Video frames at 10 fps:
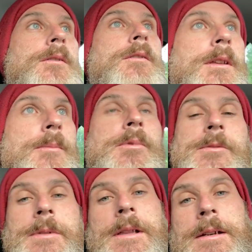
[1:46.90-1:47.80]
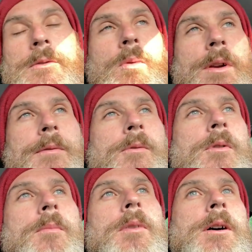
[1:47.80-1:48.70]
So that puts me like
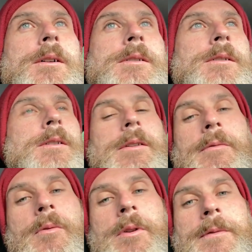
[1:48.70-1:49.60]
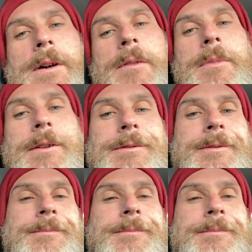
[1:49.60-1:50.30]
24 bucks in 45 minutes.